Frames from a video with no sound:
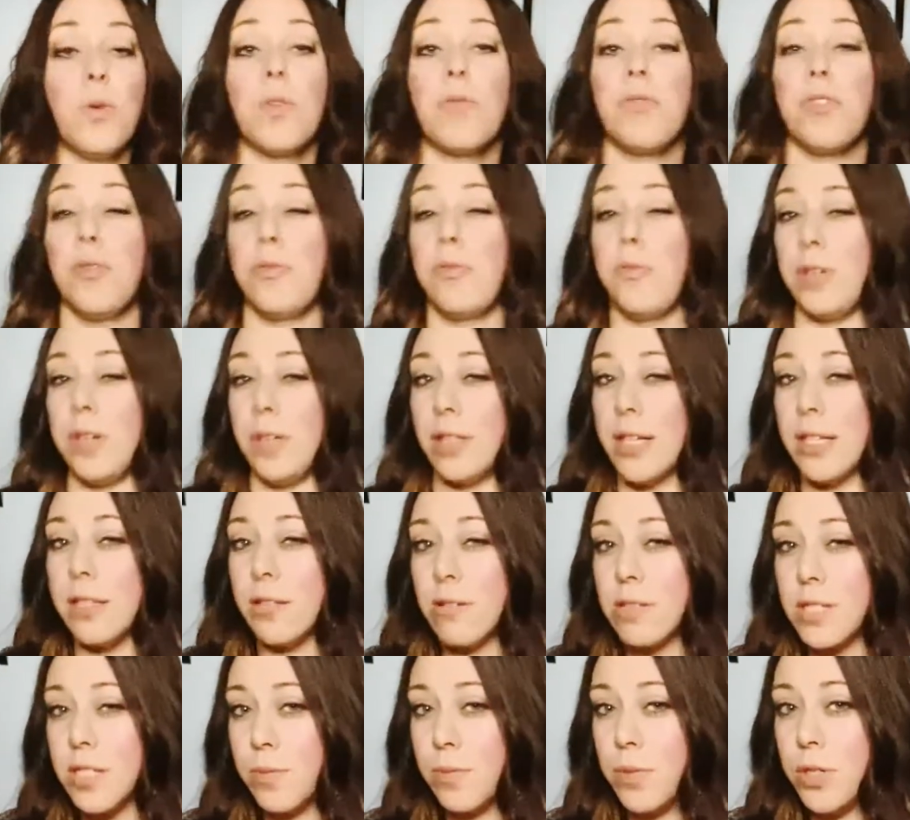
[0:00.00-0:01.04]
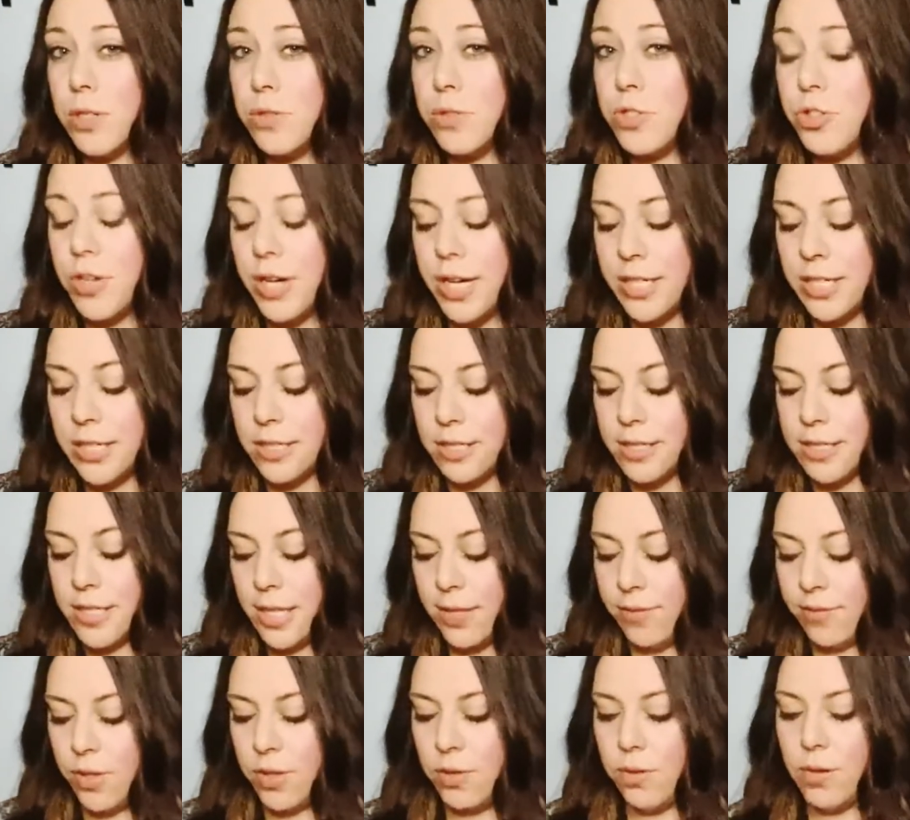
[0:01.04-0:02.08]
or if you feel like there's someone who's trying to
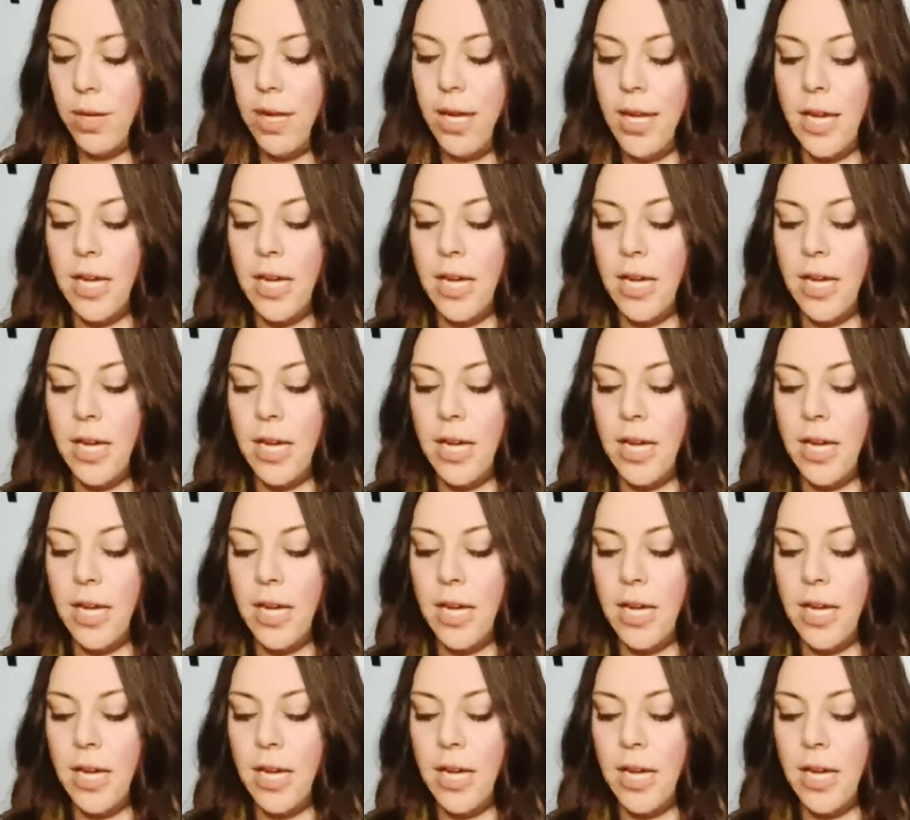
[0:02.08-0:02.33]
deceive you,